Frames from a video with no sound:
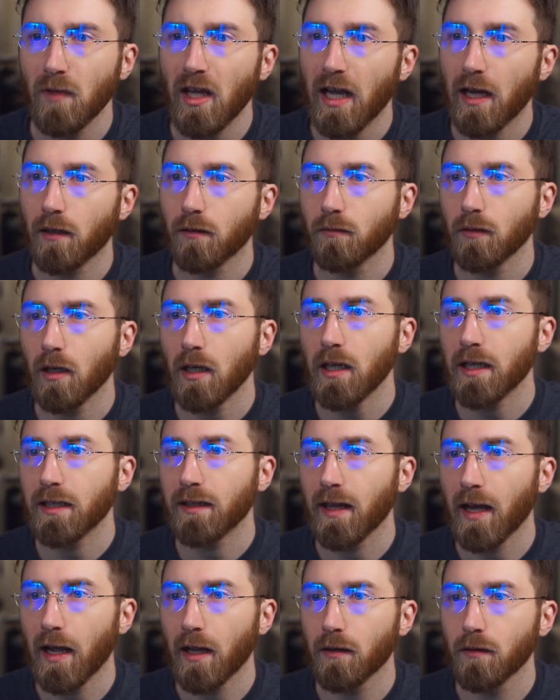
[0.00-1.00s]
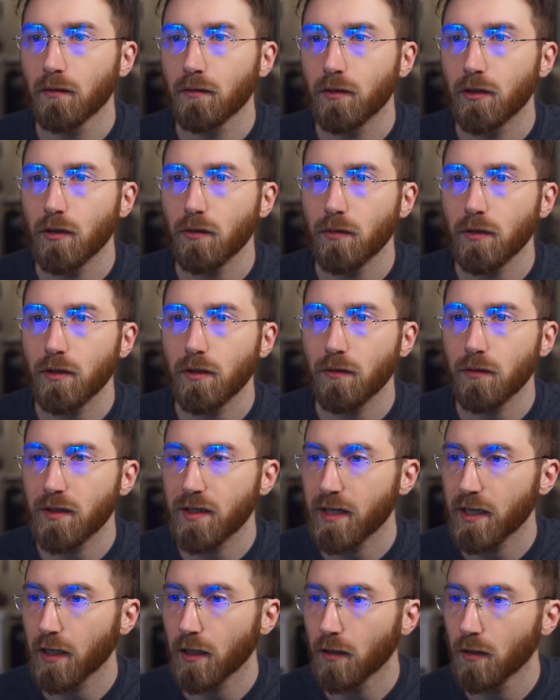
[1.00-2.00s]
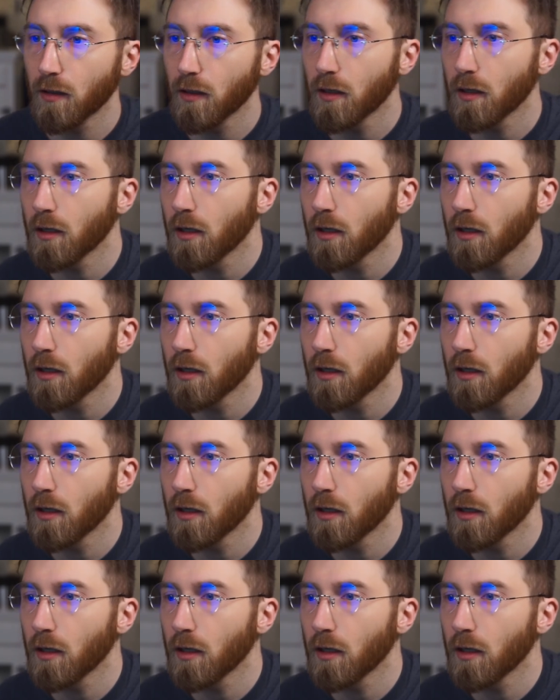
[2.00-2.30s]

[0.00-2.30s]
Yeah, I like that. 2 and 2 is there.